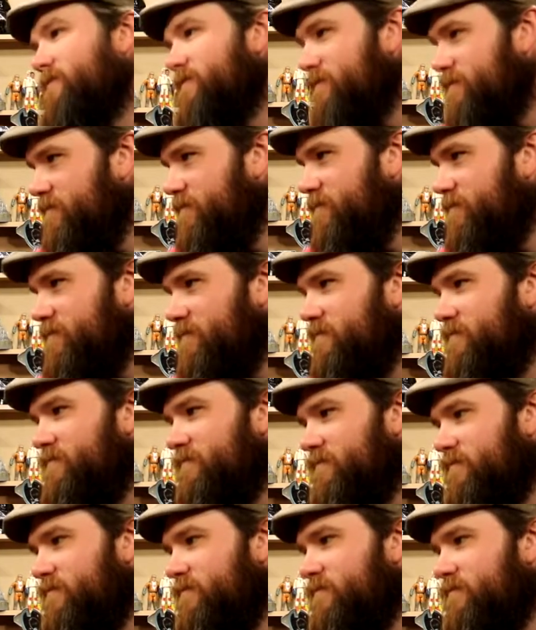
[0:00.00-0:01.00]

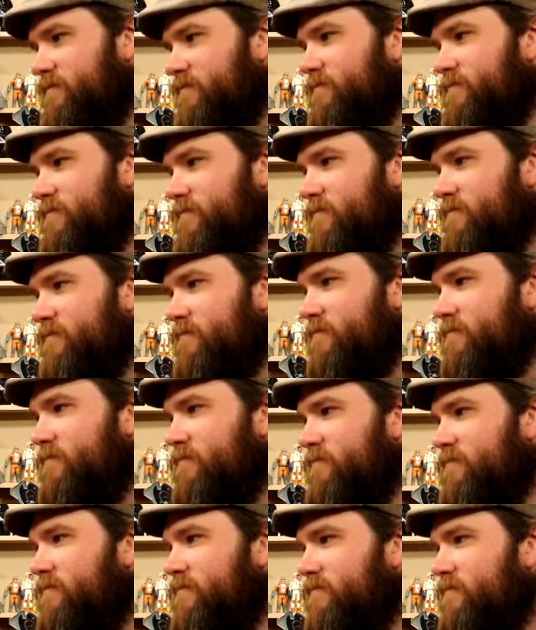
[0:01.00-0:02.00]

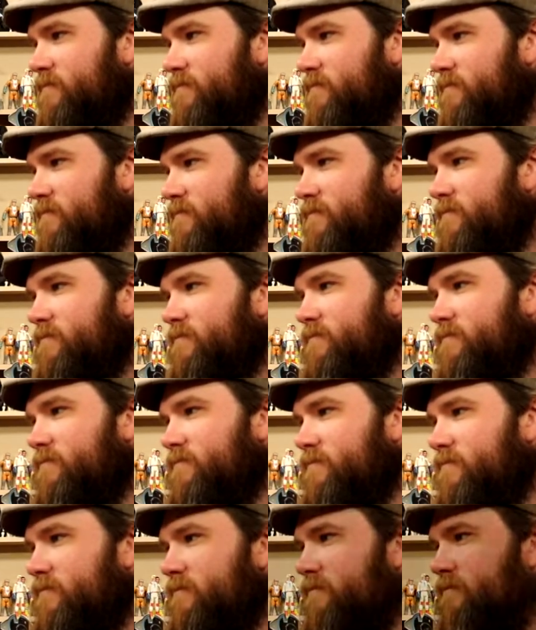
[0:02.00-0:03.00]

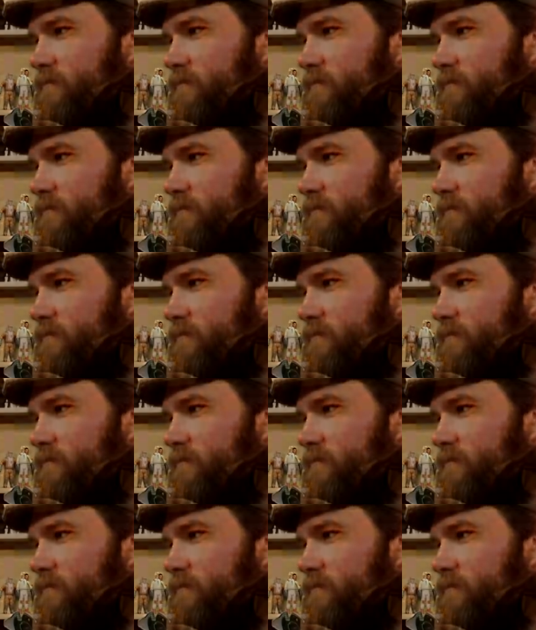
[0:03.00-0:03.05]
No words are spoken by the person on screen.